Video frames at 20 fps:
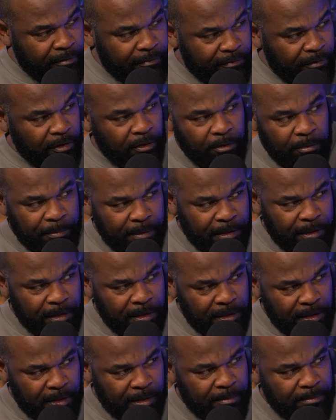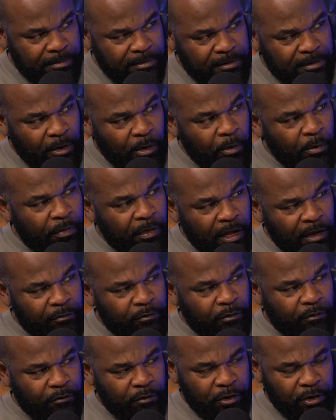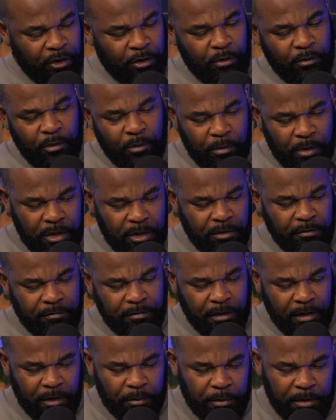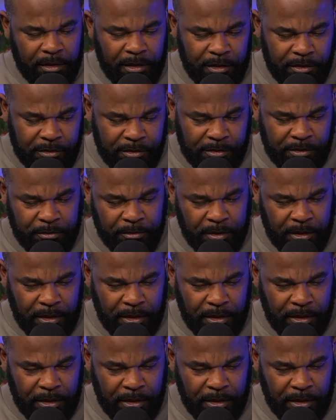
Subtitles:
for you, buddy. I'm so thankful for you and what you've done with Easy Street.